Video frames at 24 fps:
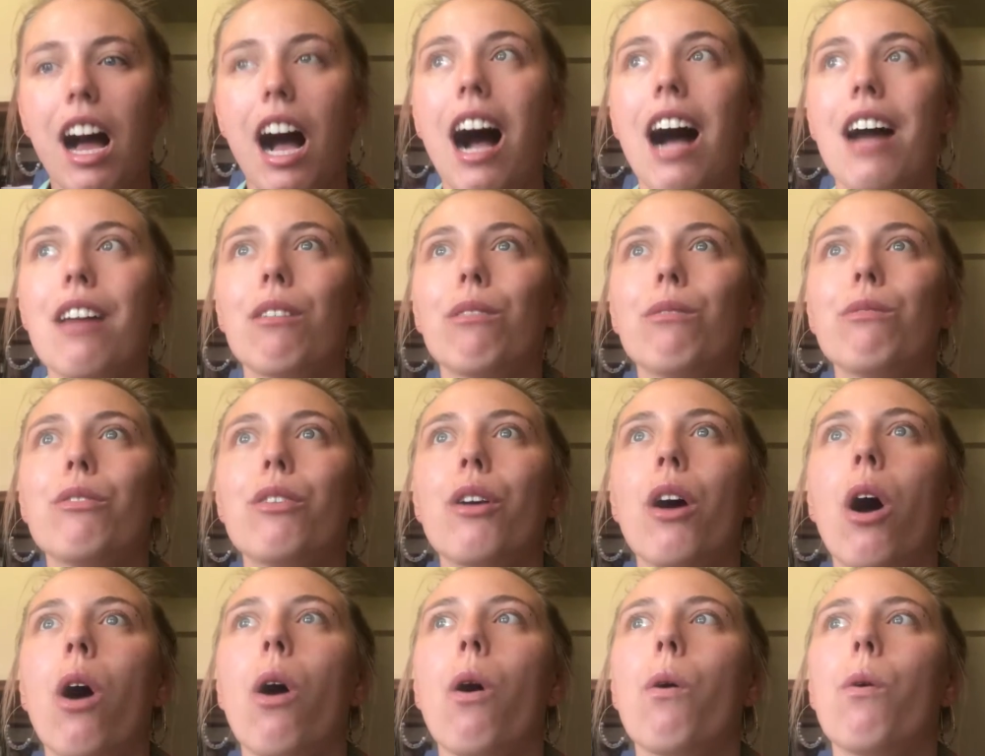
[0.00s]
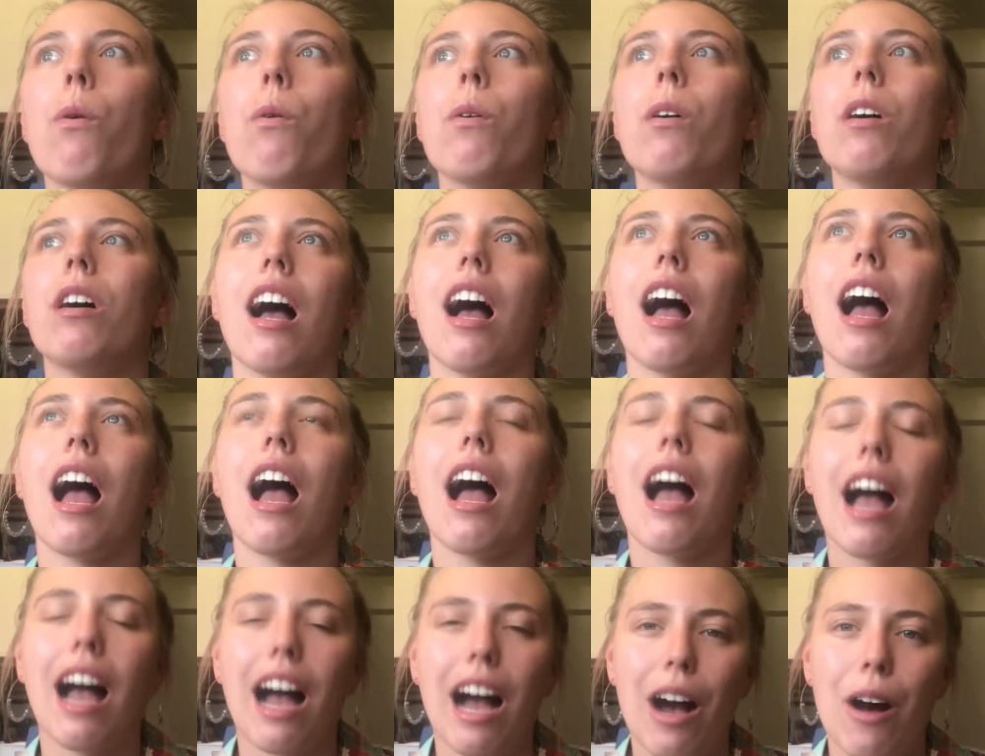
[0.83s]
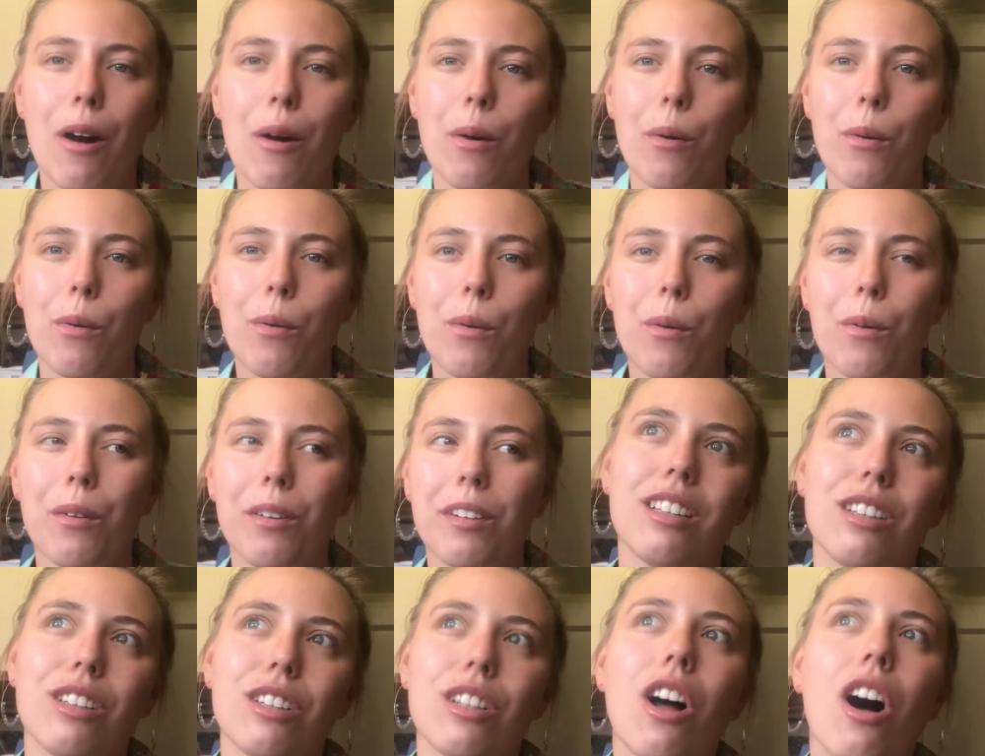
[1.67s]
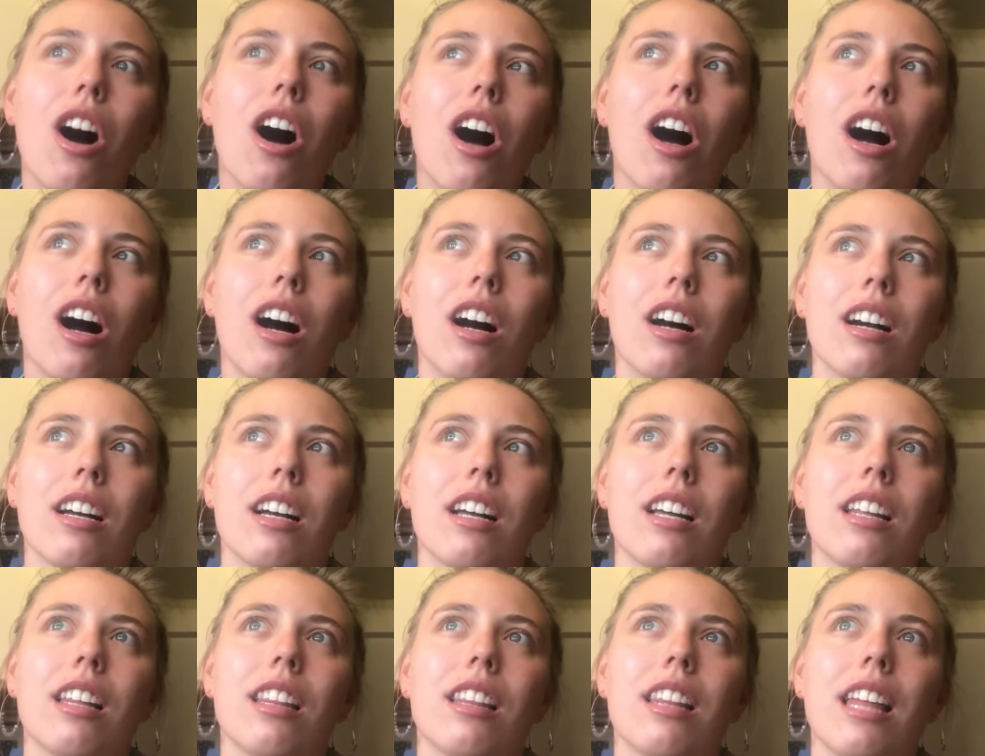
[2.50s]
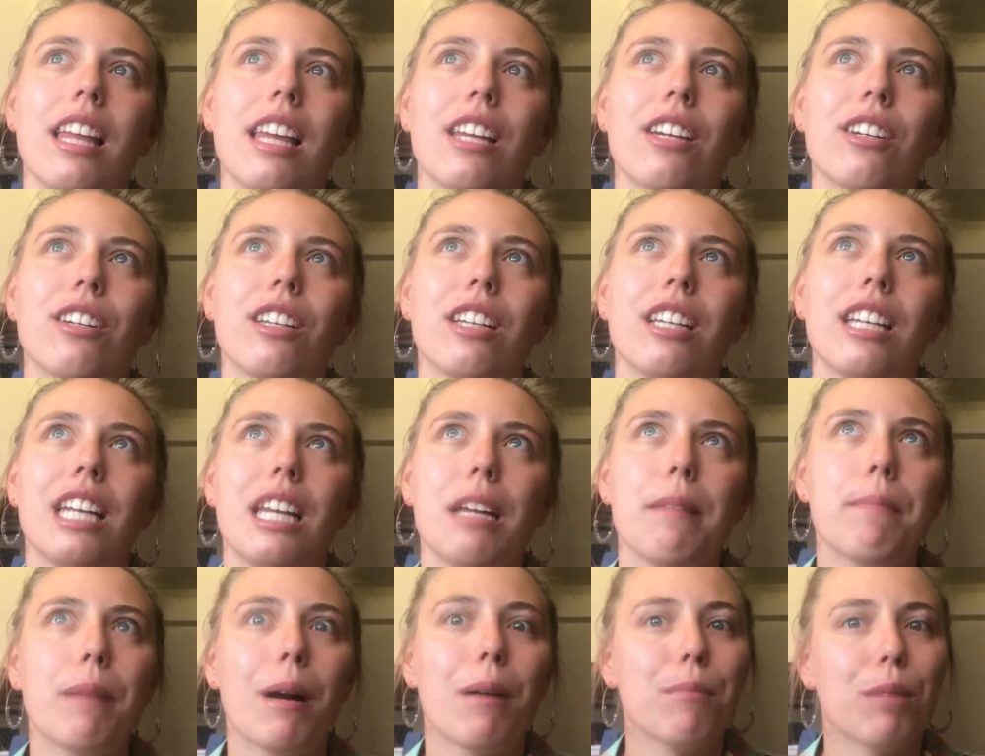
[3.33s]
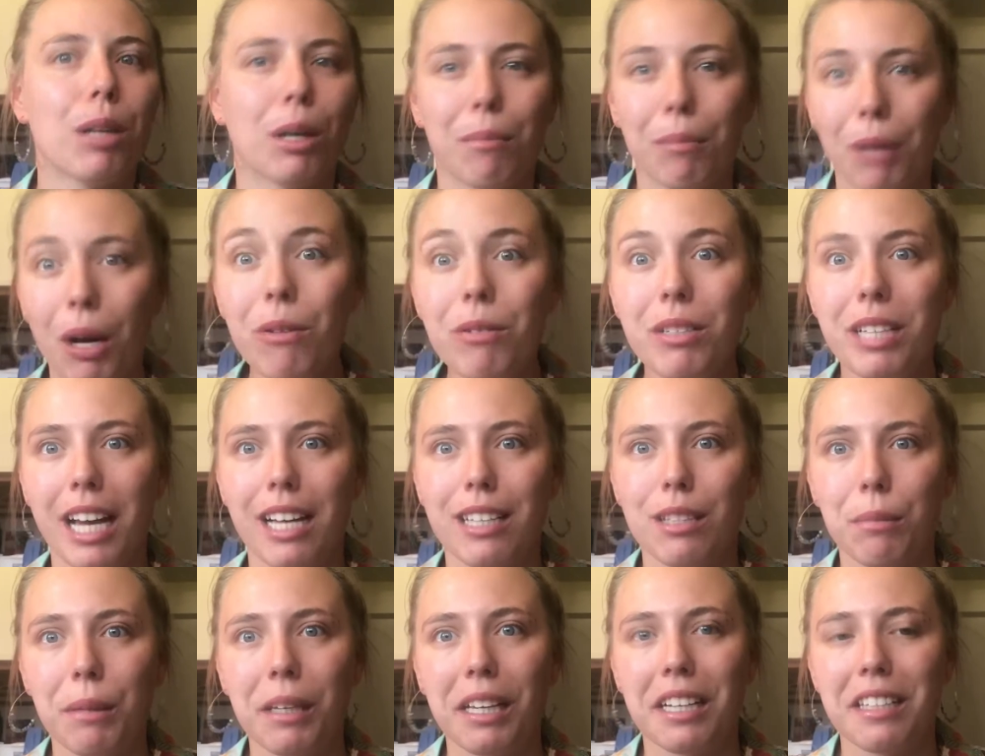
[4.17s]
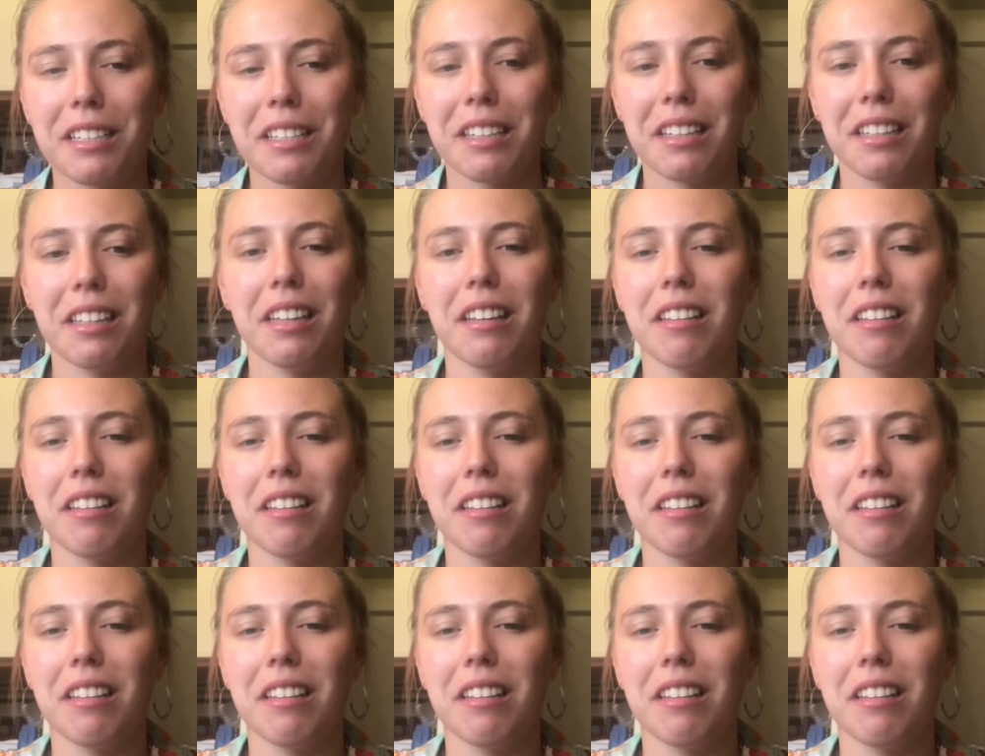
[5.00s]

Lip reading: I don't know how long they could keep up their protest, because